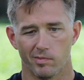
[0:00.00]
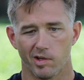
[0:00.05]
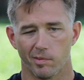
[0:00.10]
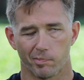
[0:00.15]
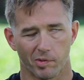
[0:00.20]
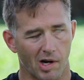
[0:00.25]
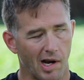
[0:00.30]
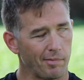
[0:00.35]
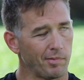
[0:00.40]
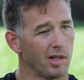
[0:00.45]
You
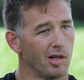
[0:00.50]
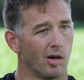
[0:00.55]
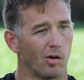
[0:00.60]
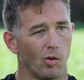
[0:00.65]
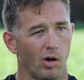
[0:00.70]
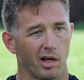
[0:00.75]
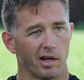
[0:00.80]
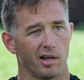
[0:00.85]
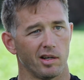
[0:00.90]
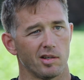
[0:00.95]
probably
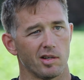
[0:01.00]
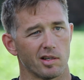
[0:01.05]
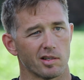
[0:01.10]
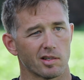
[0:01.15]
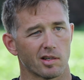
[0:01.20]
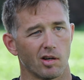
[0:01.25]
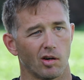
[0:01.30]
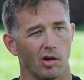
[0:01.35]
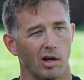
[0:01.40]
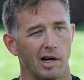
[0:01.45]
don't want to
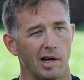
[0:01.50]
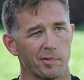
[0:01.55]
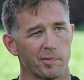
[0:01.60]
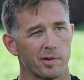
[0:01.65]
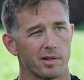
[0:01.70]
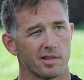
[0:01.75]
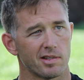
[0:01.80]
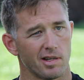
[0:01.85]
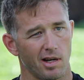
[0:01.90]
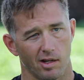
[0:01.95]
just go off
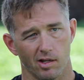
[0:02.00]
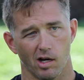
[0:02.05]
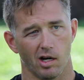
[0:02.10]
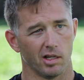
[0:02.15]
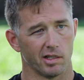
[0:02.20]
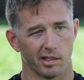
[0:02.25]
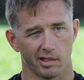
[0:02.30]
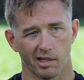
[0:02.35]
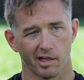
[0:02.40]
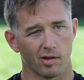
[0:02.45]
and sell
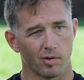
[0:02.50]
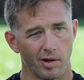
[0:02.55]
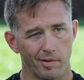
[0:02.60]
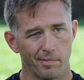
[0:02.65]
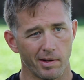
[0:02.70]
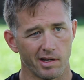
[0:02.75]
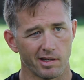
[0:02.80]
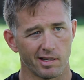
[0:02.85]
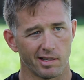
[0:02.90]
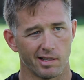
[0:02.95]
all your
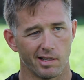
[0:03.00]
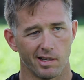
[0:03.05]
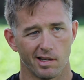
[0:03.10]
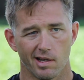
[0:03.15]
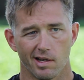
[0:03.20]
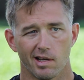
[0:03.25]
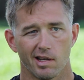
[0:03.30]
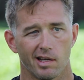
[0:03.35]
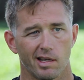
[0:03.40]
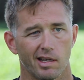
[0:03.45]
equipment
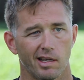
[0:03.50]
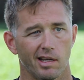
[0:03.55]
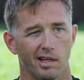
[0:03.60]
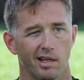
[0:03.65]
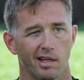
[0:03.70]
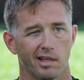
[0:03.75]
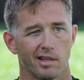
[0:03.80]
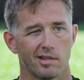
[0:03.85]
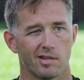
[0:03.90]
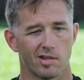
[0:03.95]

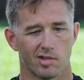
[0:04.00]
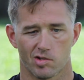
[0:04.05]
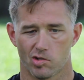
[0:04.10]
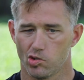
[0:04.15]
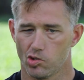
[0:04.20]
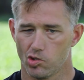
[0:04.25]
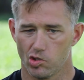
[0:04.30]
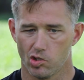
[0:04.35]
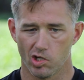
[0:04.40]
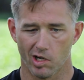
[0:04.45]
and just
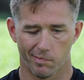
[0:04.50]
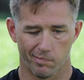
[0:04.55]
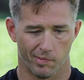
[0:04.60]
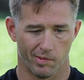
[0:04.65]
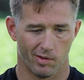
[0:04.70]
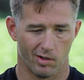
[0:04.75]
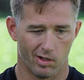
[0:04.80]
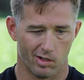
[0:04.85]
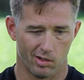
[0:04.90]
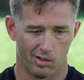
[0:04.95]

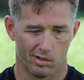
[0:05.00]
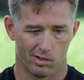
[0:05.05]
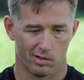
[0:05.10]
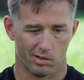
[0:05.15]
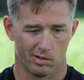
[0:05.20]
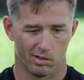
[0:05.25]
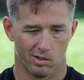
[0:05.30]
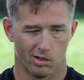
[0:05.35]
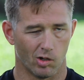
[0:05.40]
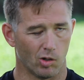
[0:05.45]
jump
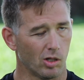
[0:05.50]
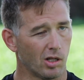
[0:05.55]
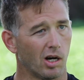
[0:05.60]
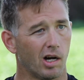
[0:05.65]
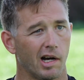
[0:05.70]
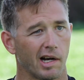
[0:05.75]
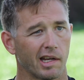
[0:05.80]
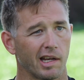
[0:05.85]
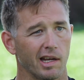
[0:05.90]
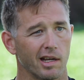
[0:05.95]
whole
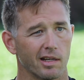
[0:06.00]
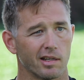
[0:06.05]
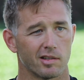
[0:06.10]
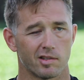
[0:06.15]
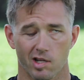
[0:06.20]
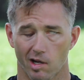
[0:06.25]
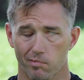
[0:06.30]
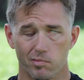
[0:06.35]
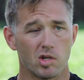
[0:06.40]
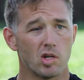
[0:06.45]
hog in.
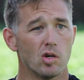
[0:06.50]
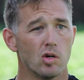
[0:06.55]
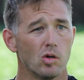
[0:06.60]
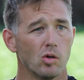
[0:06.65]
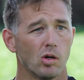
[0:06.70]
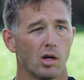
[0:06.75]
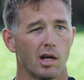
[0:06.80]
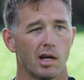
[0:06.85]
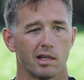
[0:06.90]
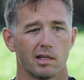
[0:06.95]
Some
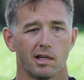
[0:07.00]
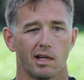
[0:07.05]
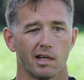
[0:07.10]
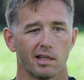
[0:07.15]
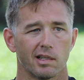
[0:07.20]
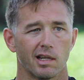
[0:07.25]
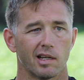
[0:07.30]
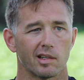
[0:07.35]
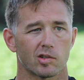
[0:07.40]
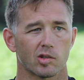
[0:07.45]
do and,
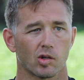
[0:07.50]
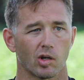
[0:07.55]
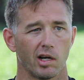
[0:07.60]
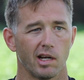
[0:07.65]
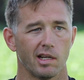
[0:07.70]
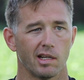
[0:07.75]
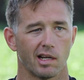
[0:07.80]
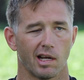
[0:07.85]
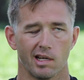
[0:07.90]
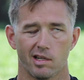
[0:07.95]
and that's
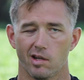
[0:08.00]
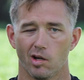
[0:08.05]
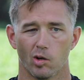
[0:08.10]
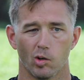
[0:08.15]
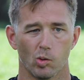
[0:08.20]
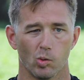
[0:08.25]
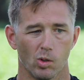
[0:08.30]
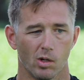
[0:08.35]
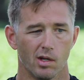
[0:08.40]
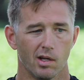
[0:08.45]
great and I
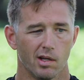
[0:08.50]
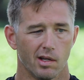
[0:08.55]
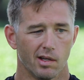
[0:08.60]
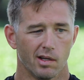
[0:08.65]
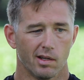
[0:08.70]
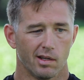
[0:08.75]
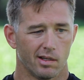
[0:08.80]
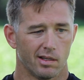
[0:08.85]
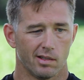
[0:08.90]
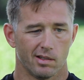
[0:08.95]
know
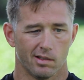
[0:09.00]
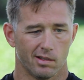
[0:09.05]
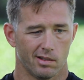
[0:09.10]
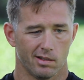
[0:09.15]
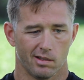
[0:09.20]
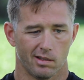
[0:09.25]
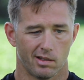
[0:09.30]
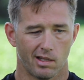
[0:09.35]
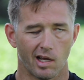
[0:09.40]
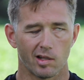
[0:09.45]

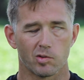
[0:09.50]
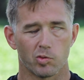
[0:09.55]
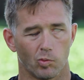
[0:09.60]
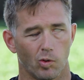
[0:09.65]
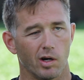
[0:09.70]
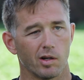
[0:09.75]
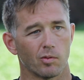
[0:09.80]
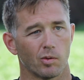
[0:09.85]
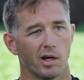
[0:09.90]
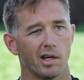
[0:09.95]
that's
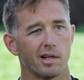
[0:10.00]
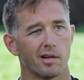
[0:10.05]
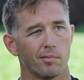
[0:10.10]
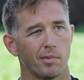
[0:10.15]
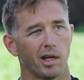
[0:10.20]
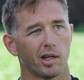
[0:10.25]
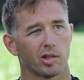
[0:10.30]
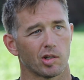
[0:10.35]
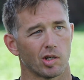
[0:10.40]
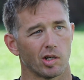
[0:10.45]
one way to
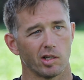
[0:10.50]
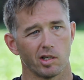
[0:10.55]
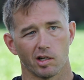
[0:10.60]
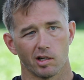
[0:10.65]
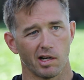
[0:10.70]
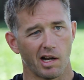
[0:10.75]
make sure you're